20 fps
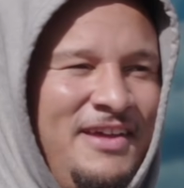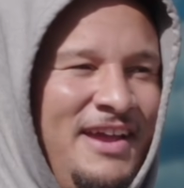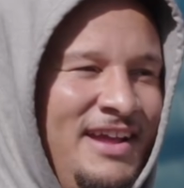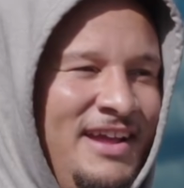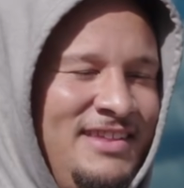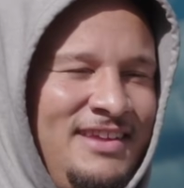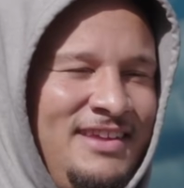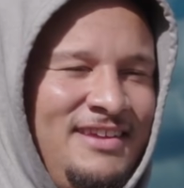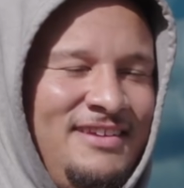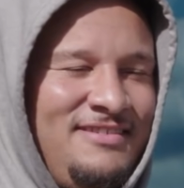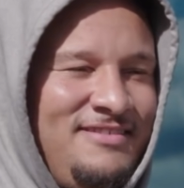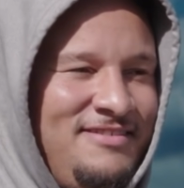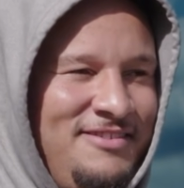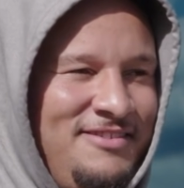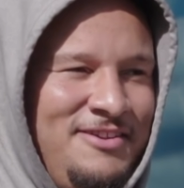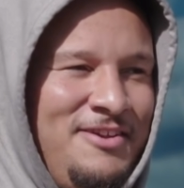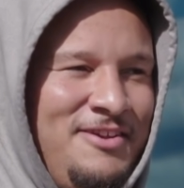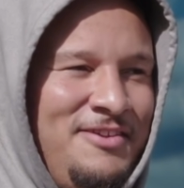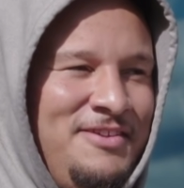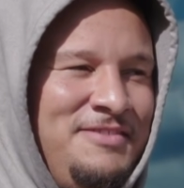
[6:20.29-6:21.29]
Like I think
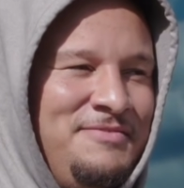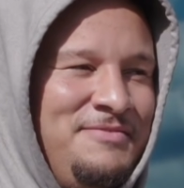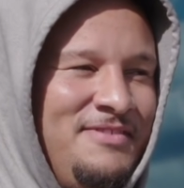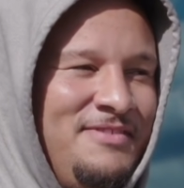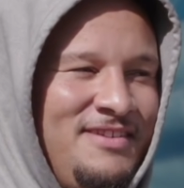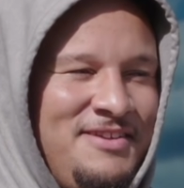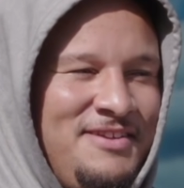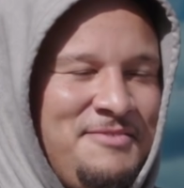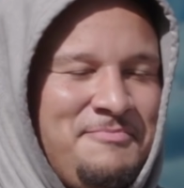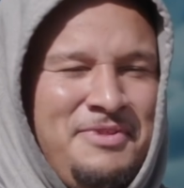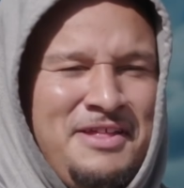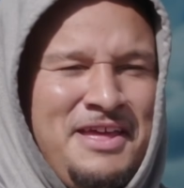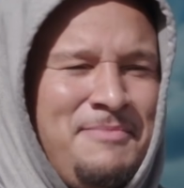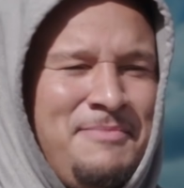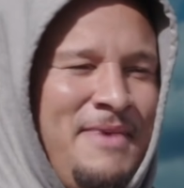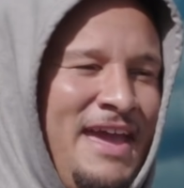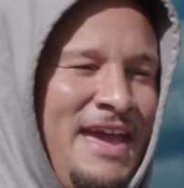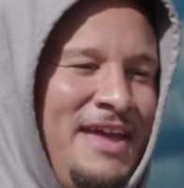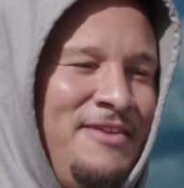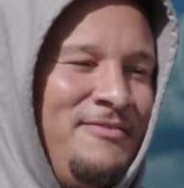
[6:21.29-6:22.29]
you know he's
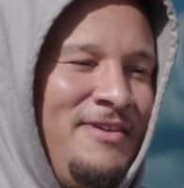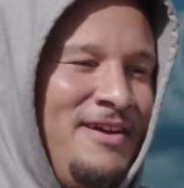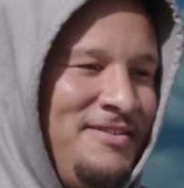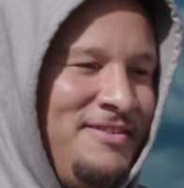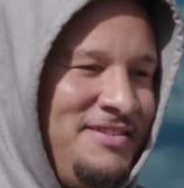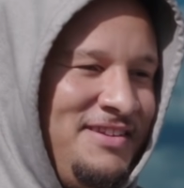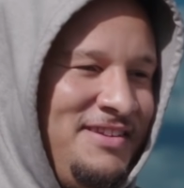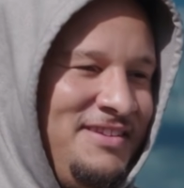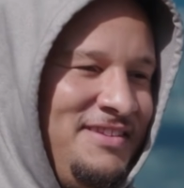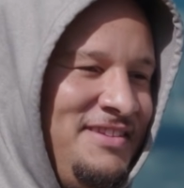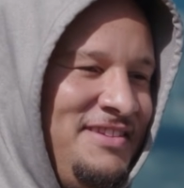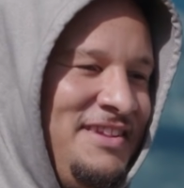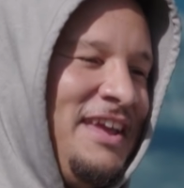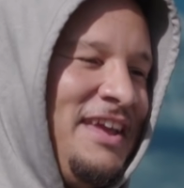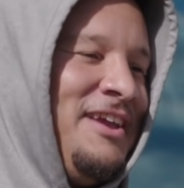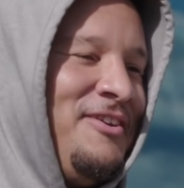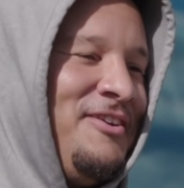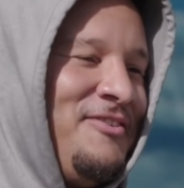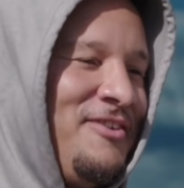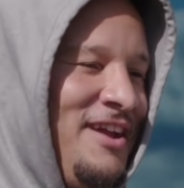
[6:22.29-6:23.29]
playing Madden when I was in
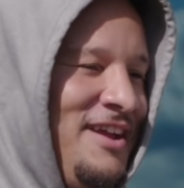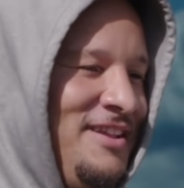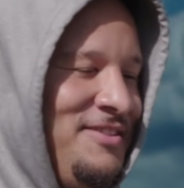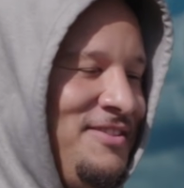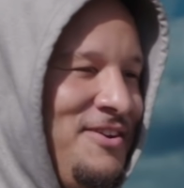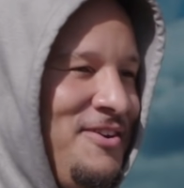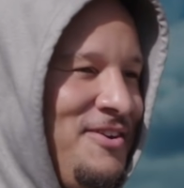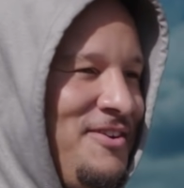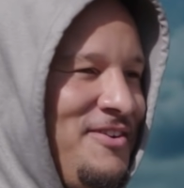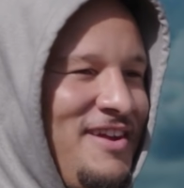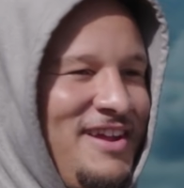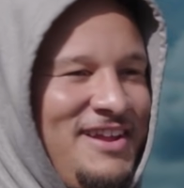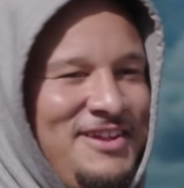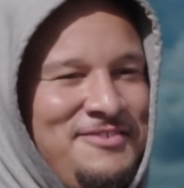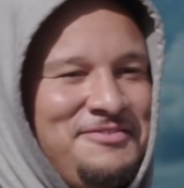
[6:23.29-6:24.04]
second grade and third grade.